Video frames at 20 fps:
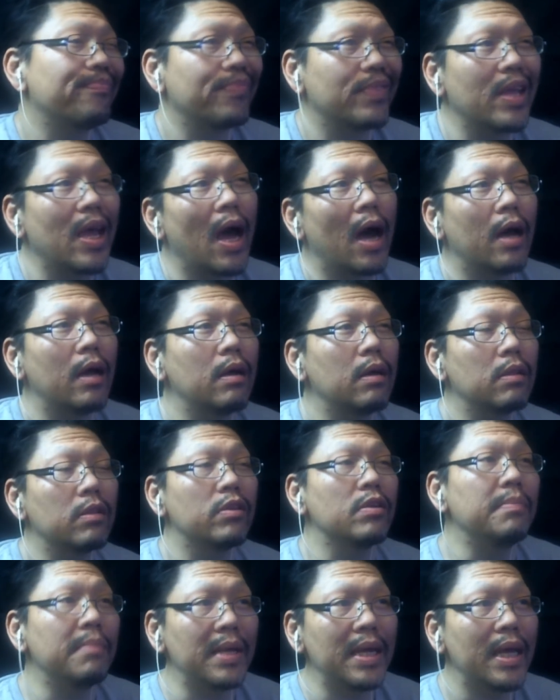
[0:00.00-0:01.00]
yeah,
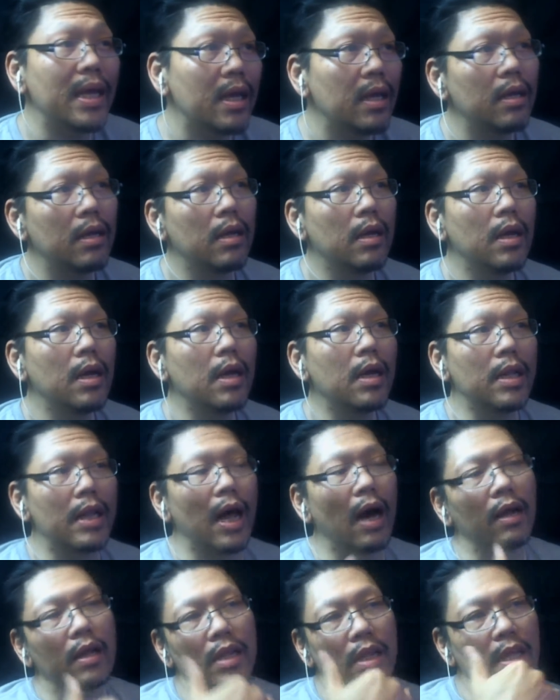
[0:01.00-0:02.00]
to me,
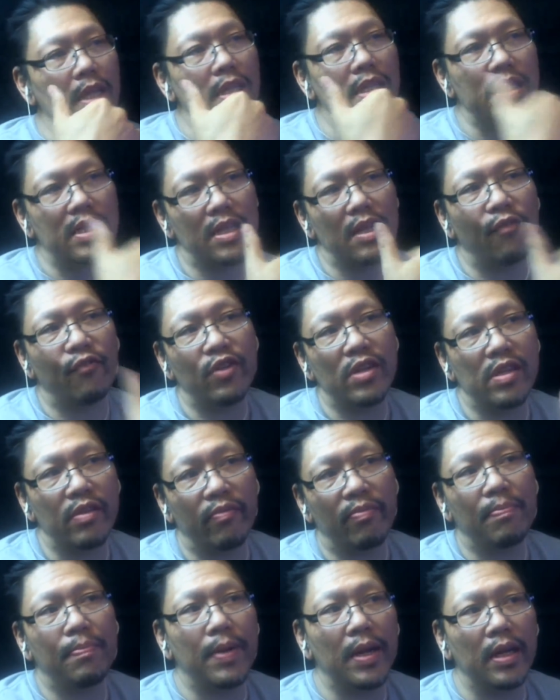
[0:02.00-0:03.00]
now it's difference
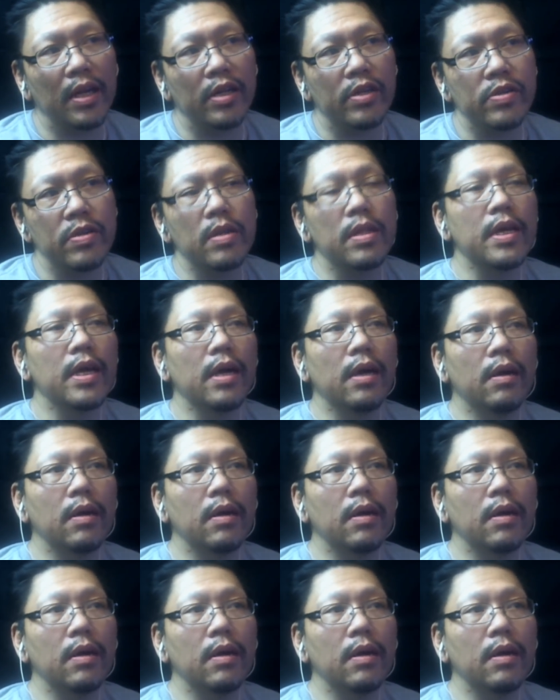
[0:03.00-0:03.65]
of opinion, Julia.